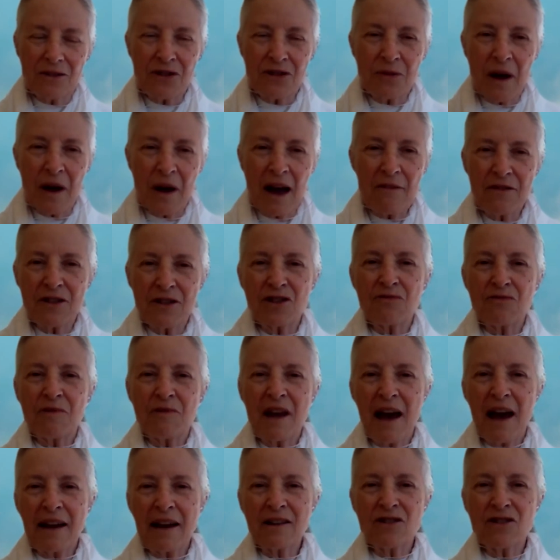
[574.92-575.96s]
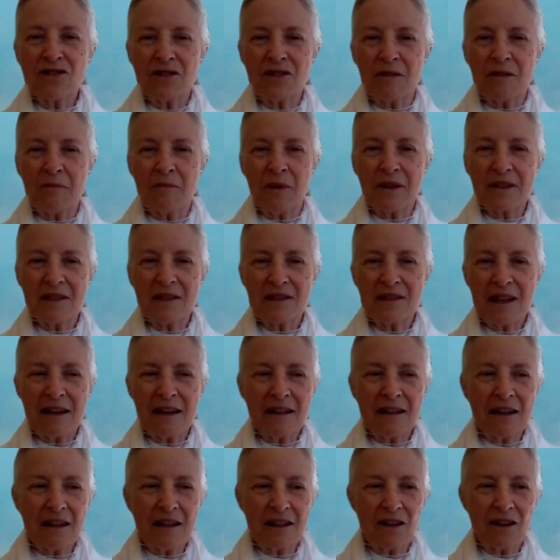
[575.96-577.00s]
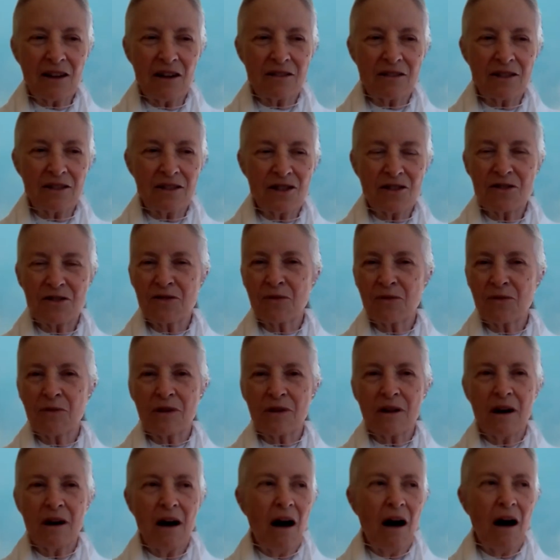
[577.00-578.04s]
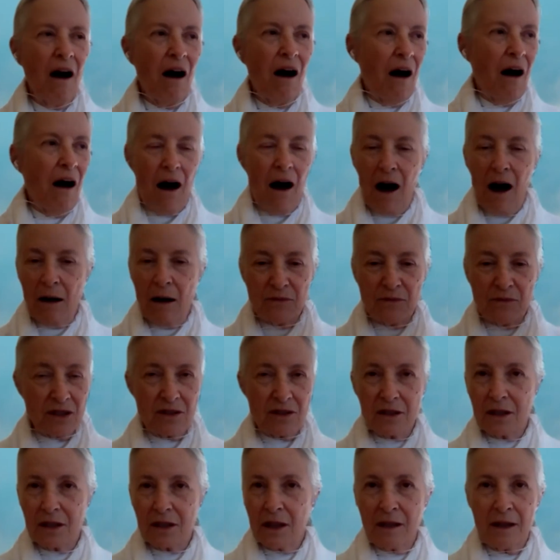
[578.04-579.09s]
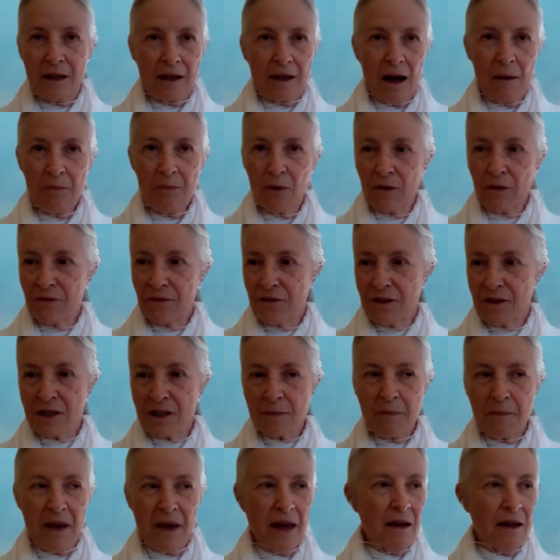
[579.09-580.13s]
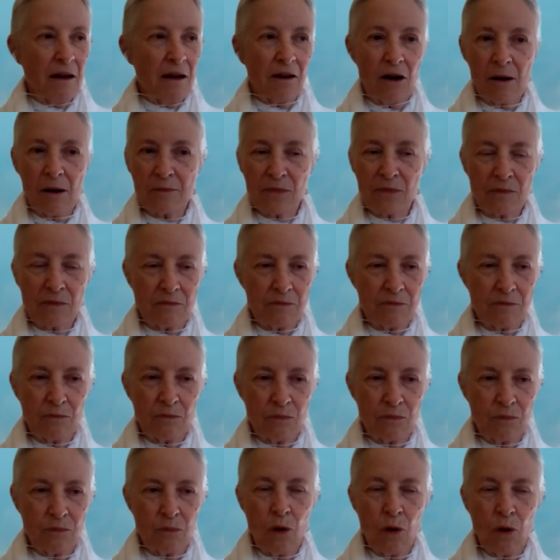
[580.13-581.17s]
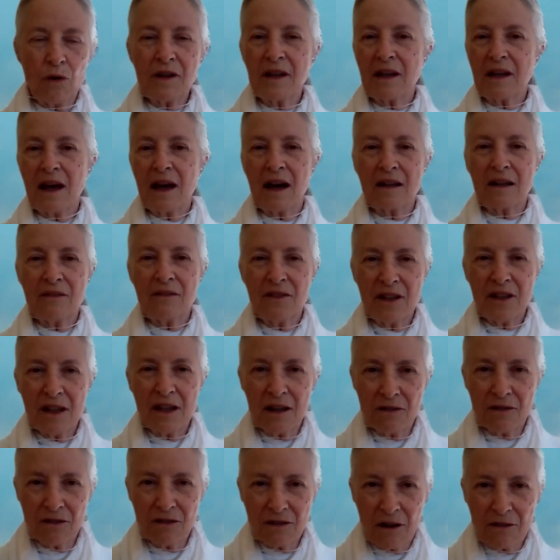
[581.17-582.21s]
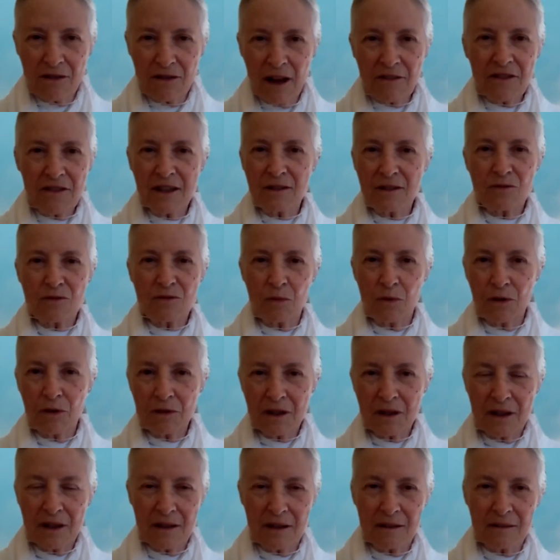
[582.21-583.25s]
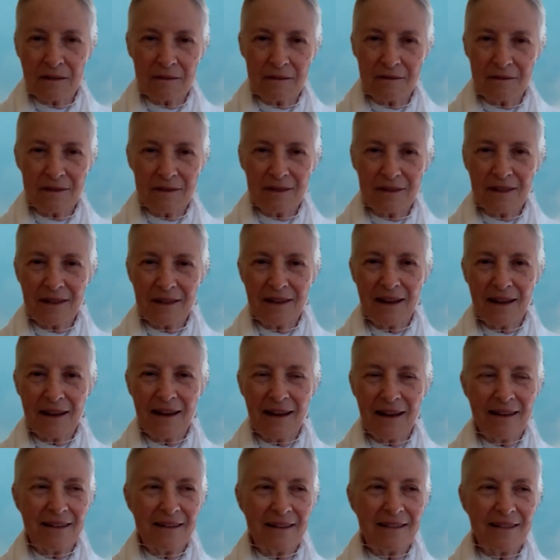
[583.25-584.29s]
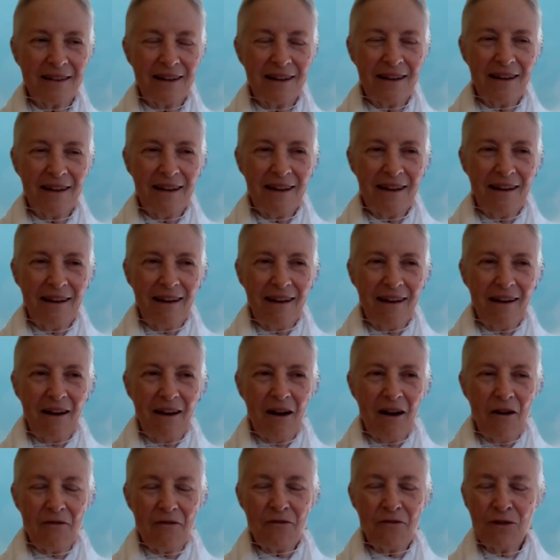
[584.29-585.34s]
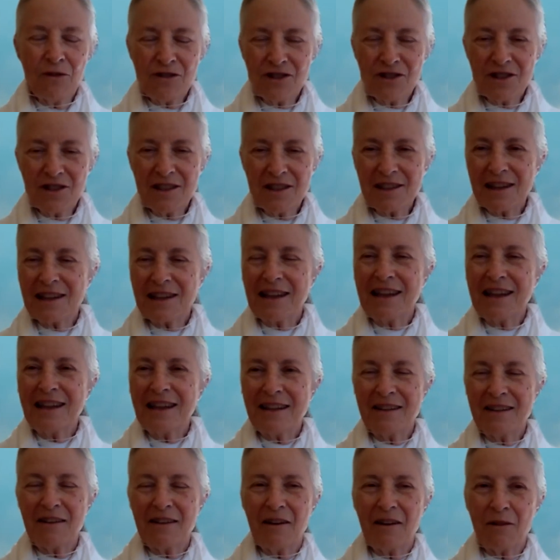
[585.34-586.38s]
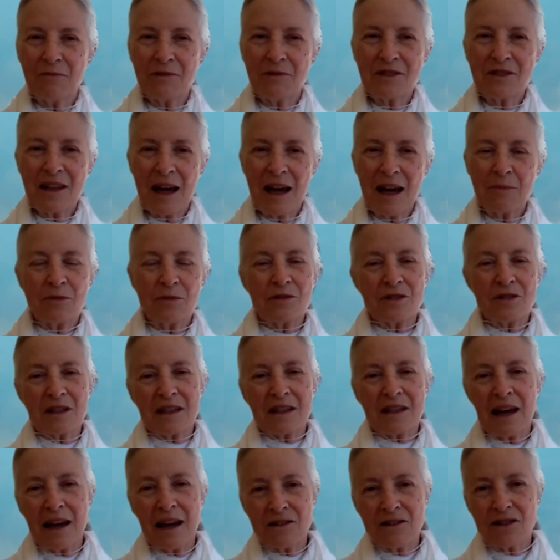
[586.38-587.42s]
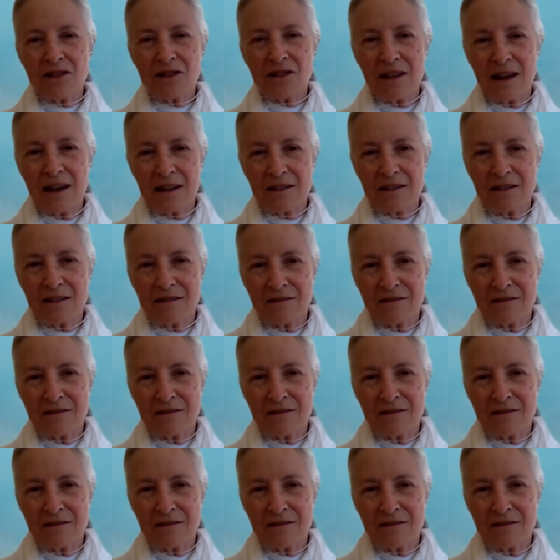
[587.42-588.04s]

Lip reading: have this reaction, but suddenly I just thought, I'm just getting up off this bed and I'm walking out of here, you know, nothing's working. And fortunately, I was able to catch that